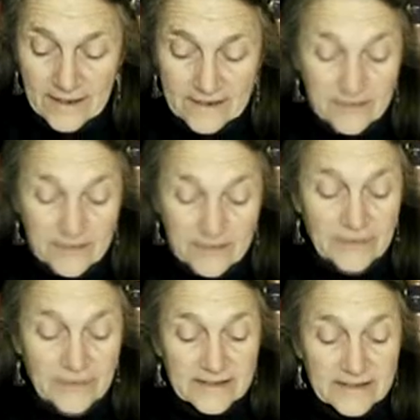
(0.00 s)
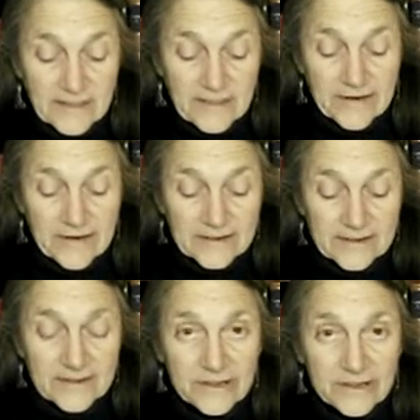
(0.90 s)
Spouses, parents,
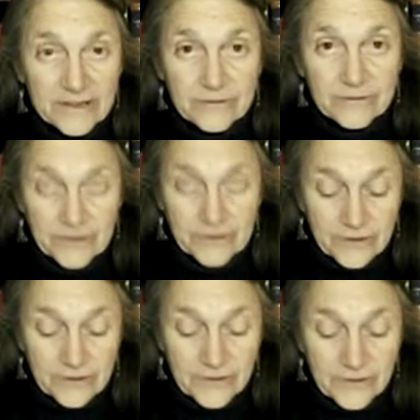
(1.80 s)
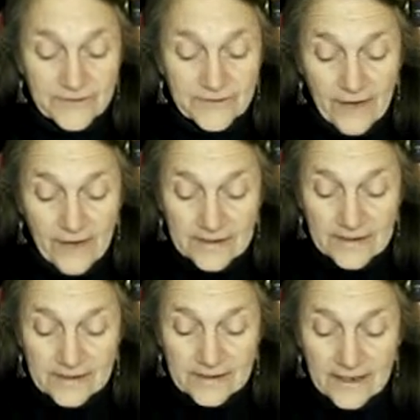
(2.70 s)
and children, or close
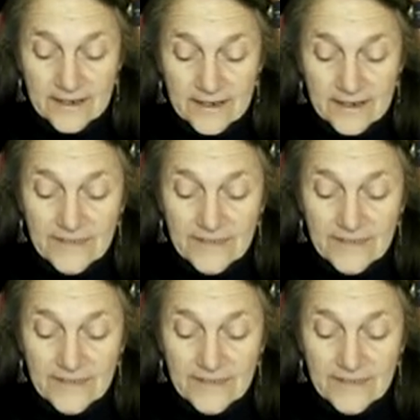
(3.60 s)
friends. They